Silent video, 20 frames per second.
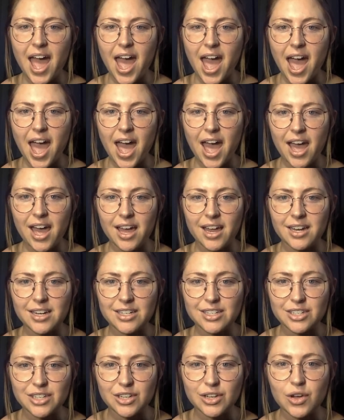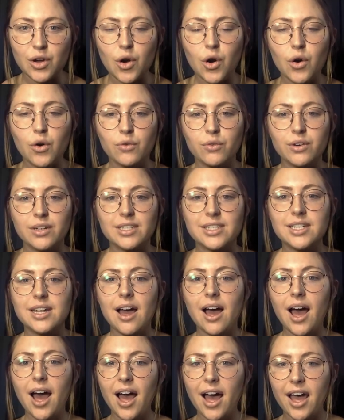and over
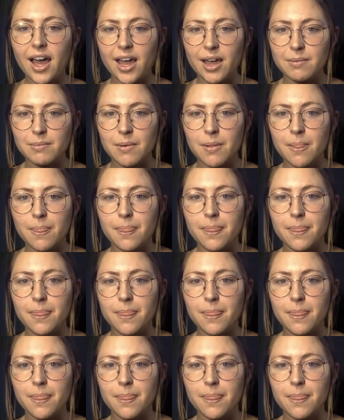time,